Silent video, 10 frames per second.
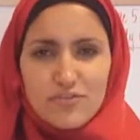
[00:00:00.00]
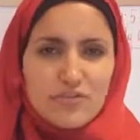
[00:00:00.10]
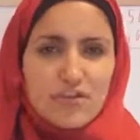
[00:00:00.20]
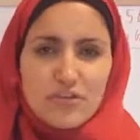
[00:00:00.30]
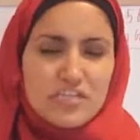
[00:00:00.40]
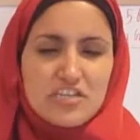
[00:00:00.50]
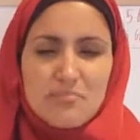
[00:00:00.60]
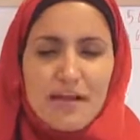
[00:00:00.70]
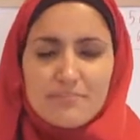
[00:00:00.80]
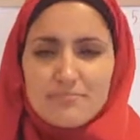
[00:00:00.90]
your teacher
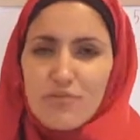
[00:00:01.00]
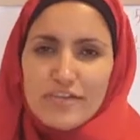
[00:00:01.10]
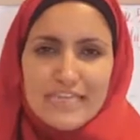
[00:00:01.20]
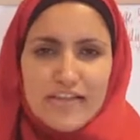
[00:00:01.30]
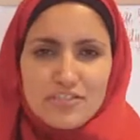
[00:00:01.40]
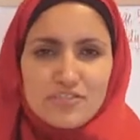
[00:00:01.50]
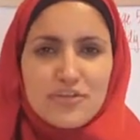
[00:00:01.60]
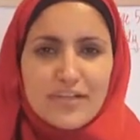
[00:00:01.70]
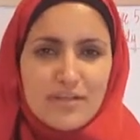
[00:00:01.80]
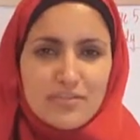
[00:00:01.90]
might point out to
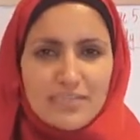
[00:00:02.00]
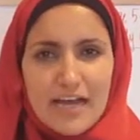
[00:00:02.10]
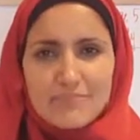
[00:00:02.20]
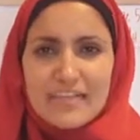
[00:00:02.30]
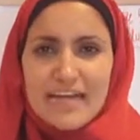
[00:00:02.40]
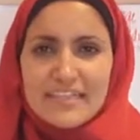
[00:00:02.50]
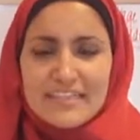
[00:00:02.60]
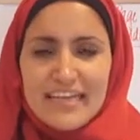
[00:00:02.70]
you a couple of times that